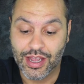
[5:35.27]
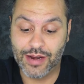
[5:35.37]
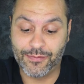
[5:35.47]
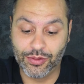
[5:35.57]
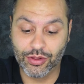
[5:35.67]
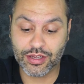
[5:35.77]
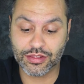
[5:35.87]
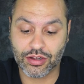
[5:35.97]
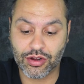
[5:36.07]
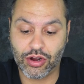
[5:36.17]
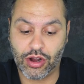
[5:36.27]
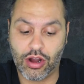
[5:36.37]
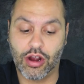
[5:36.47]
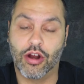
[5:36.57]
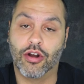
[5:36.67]
And if you look at the
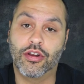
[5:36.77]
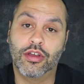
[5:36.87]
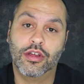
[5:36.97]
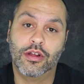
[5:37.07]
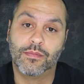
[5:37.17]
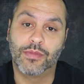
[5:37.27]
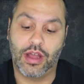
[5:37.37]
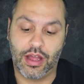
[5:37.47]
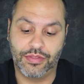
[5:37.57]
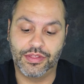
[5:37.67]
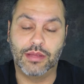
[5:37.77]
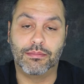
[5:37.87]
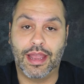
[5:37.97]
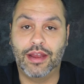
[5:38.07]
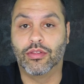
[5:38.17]
card on the
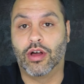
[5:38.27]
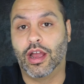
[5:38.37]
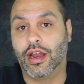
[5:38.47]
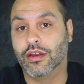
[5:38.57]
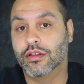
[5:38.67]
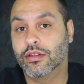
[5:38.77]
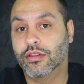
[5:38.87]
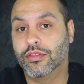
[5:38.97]
mainline,